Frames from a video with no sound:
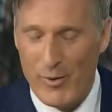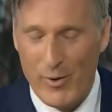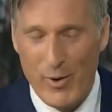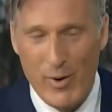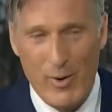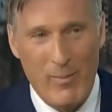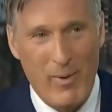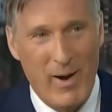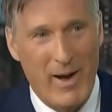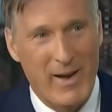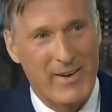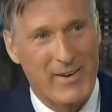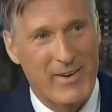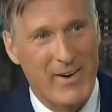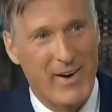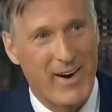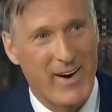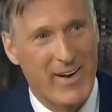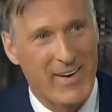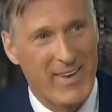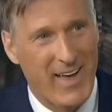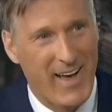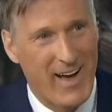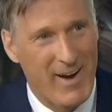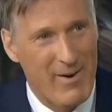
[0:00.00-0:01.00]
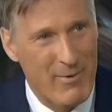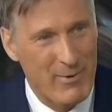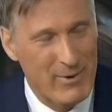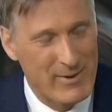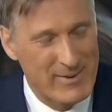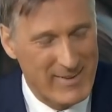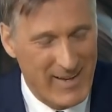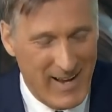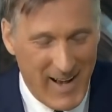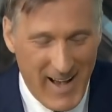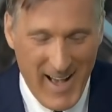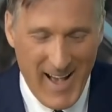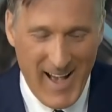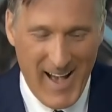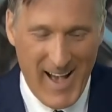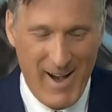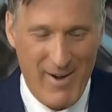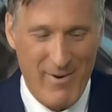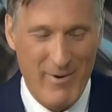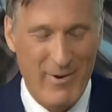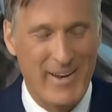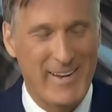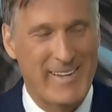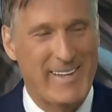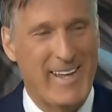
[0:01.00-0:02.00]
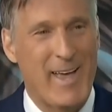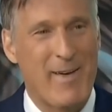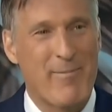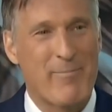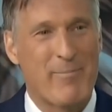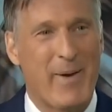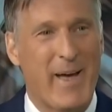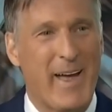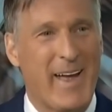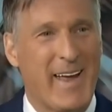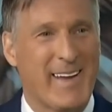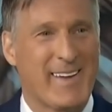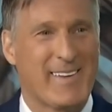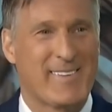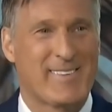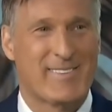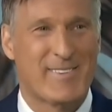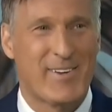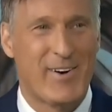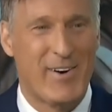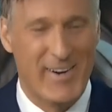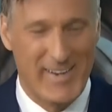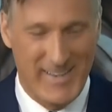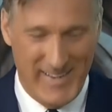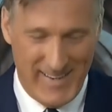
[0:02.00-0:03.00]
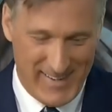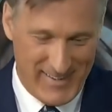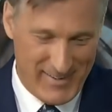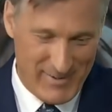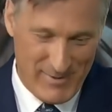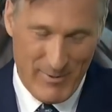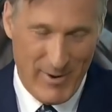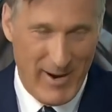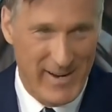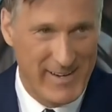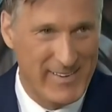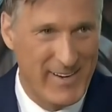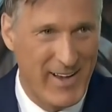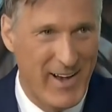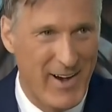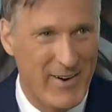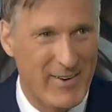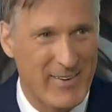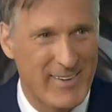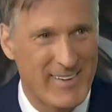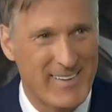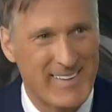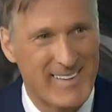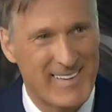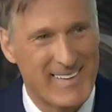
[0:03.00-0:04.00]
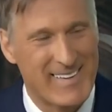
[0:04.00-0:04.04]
No, my God. I will campaign starting right now.